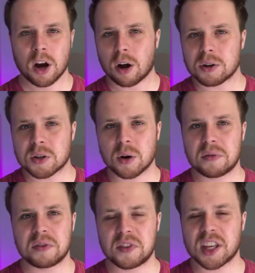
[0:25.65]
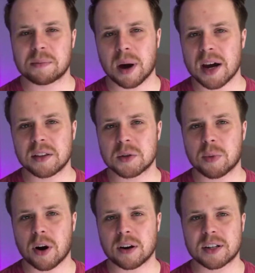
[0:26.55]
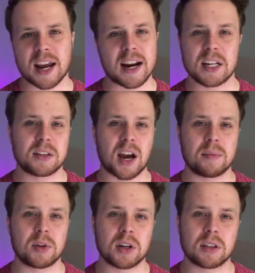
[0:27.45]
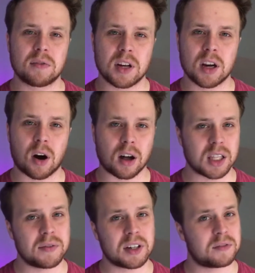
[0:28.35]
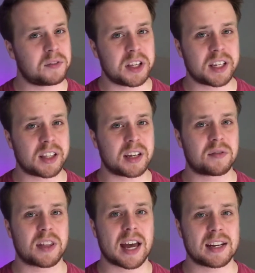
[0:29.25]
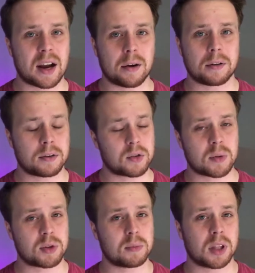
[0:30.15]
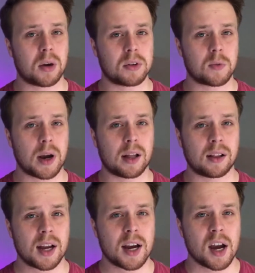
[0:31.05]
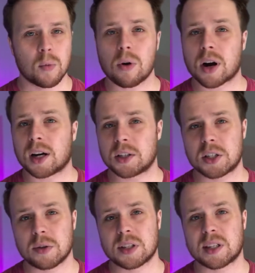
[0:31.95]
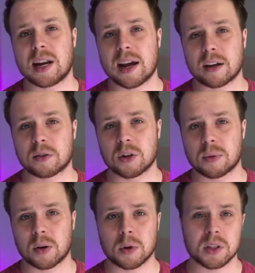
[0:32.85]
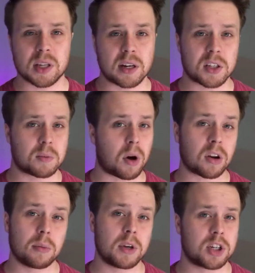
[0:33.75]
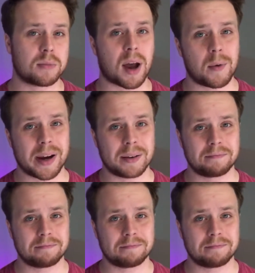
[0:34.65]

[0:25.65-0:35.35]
Also, if you feel like buying this product at any time during the video, I'll leave an affiliate link for that down in the description below as well. Won't cost you a cent extra, but it will send a small commission my way.